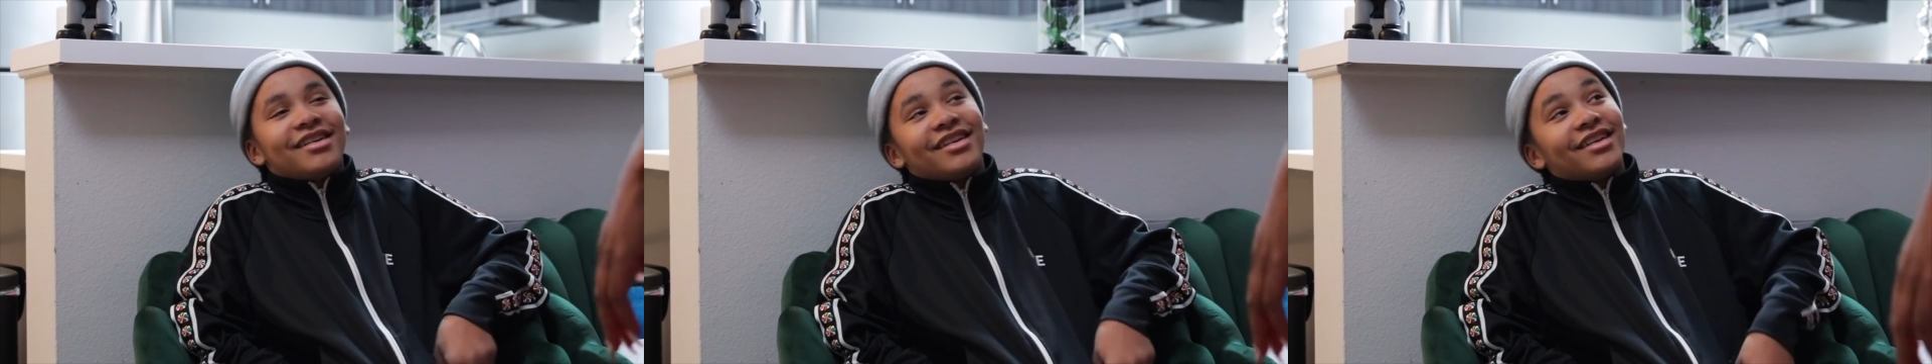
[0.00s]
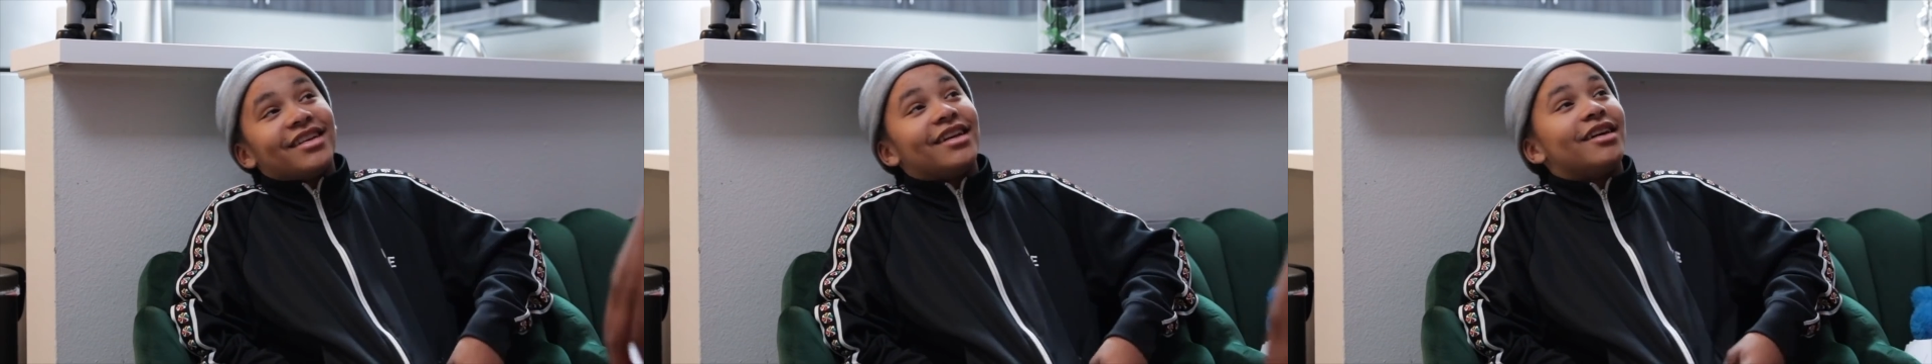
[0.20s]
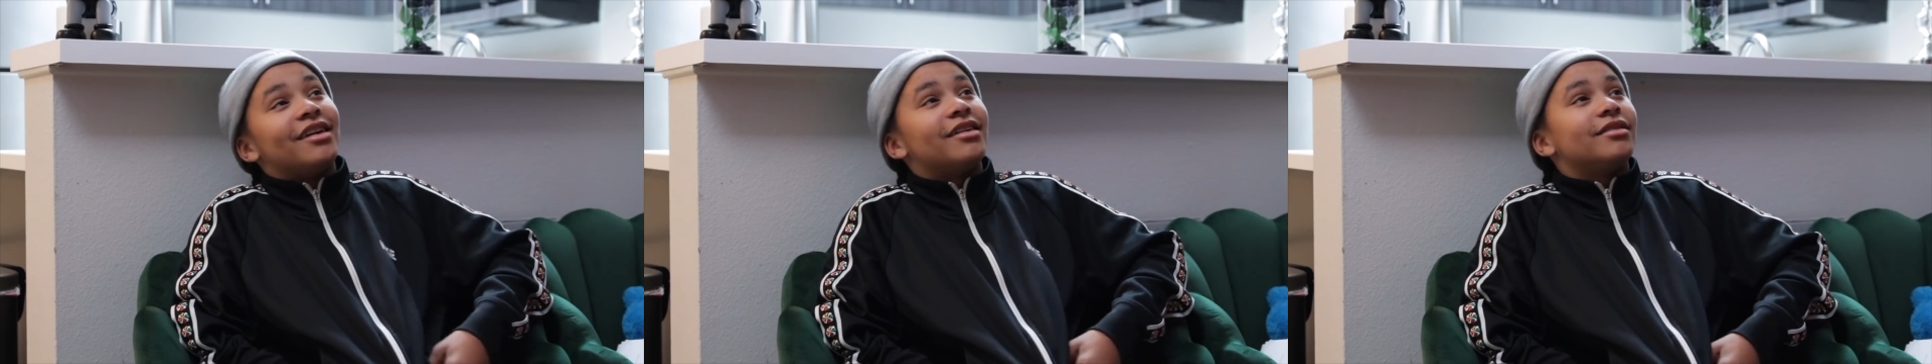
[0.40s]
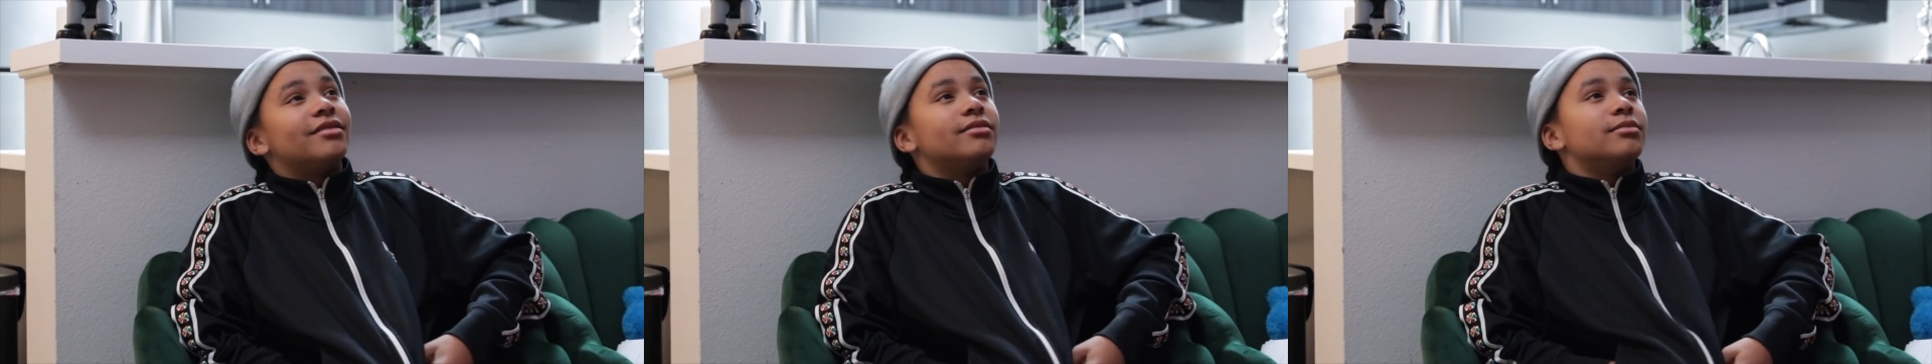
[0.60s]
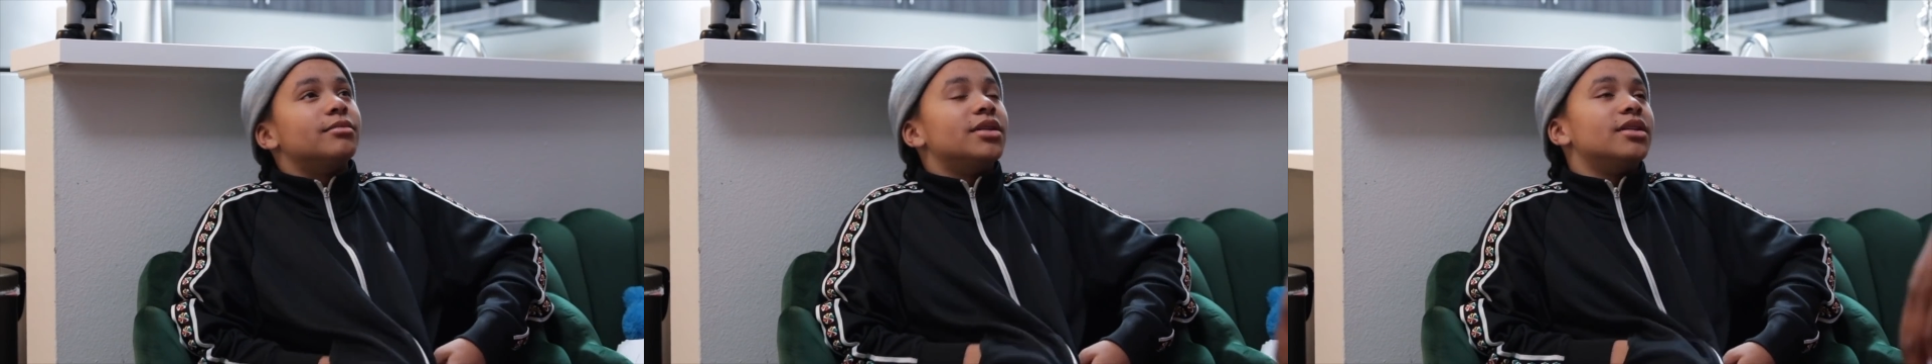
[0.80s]
Yeah,
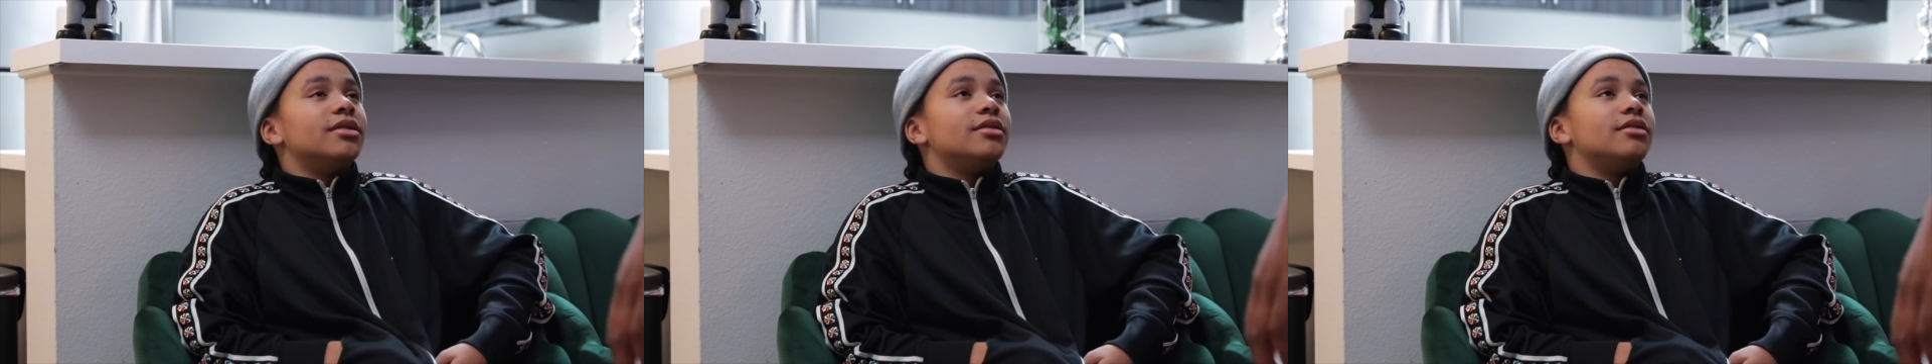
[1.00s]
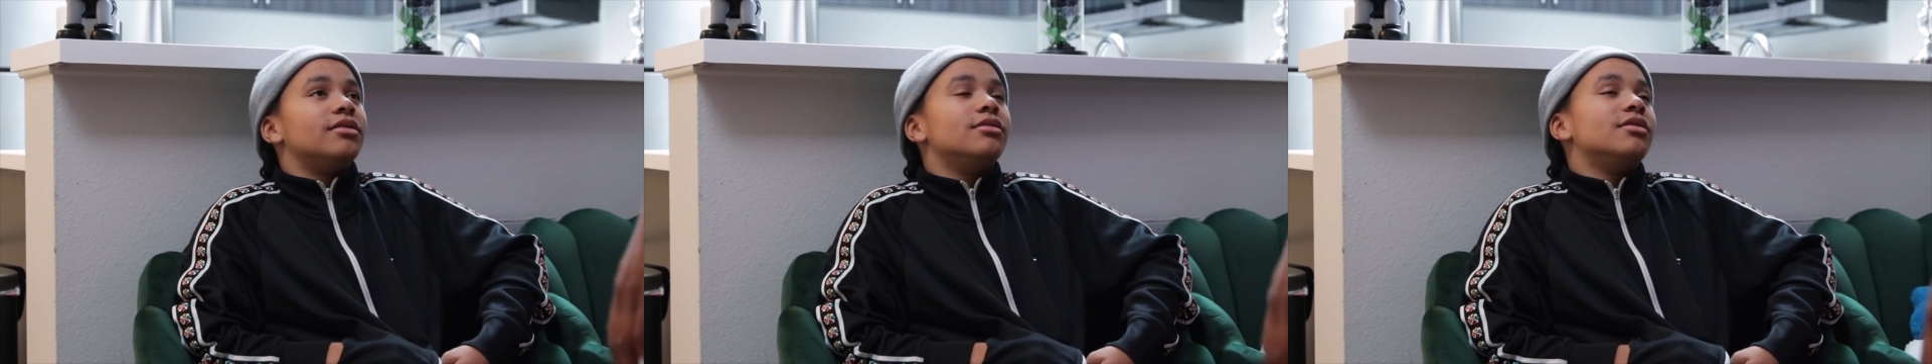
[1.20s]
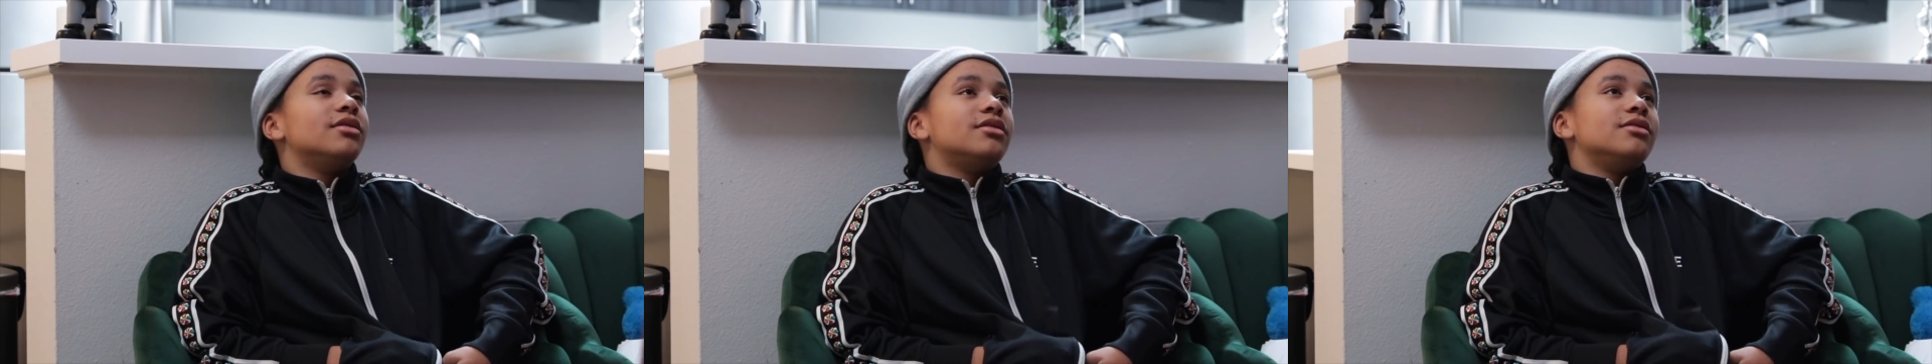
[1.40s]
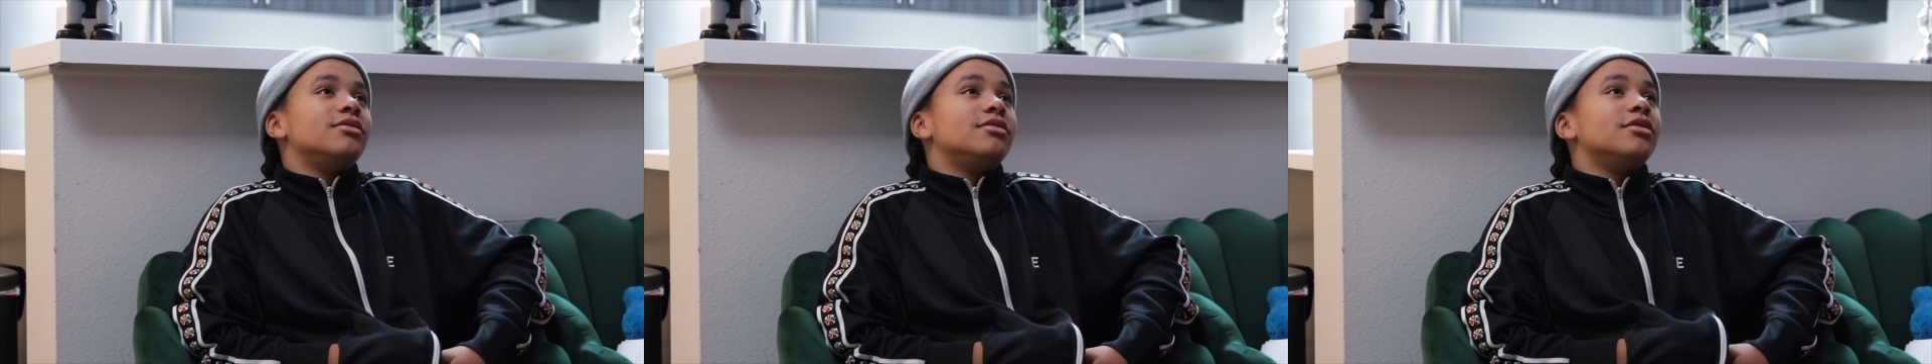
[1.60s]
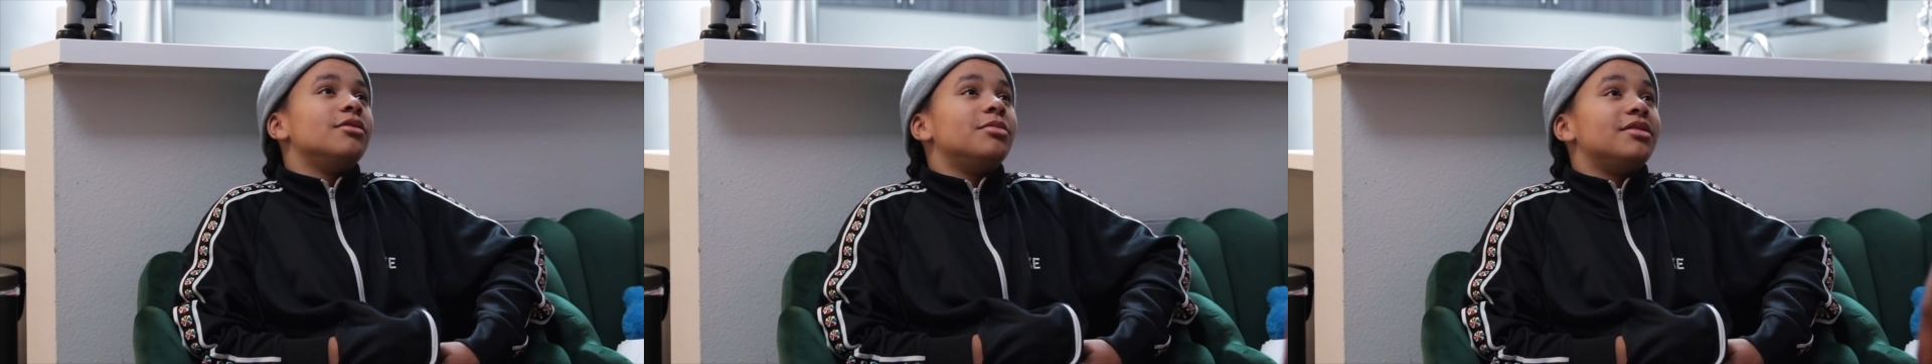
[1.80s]
but you look too
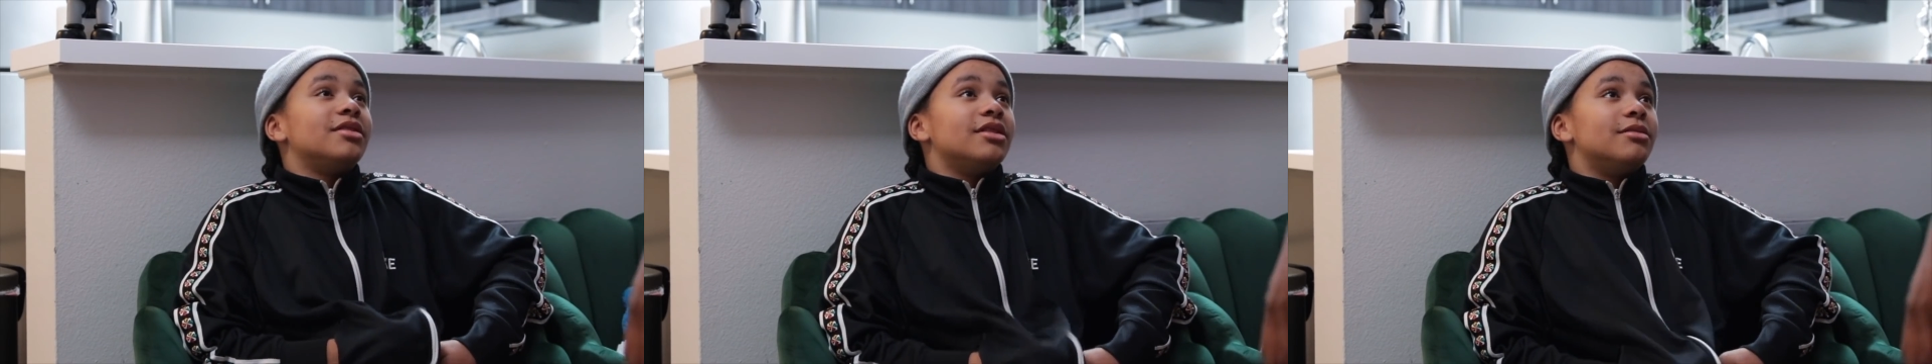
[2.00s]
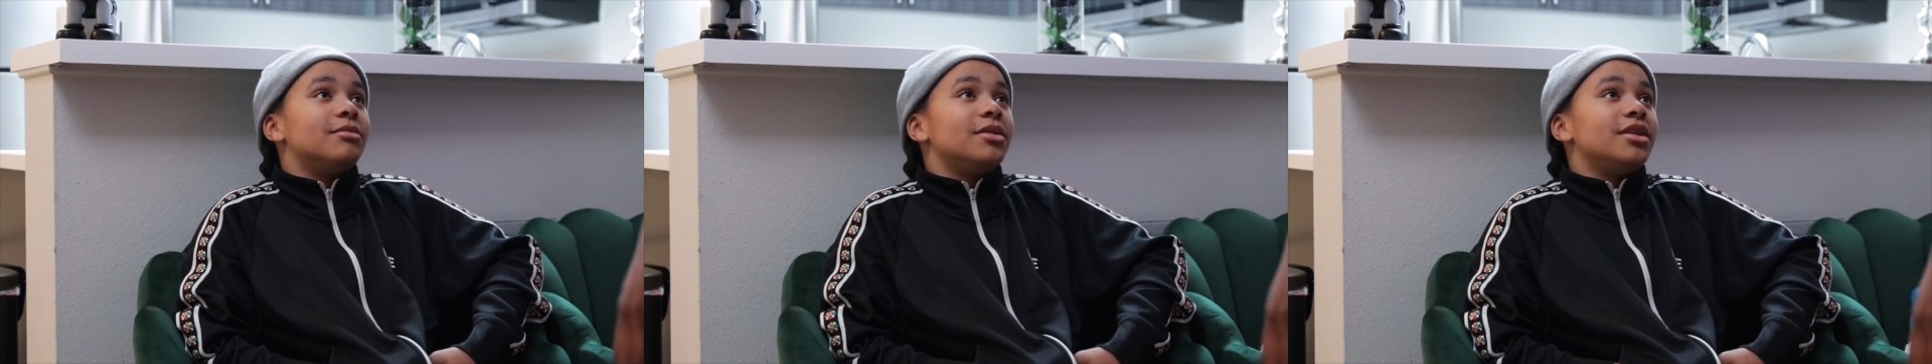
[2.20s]
stupid to help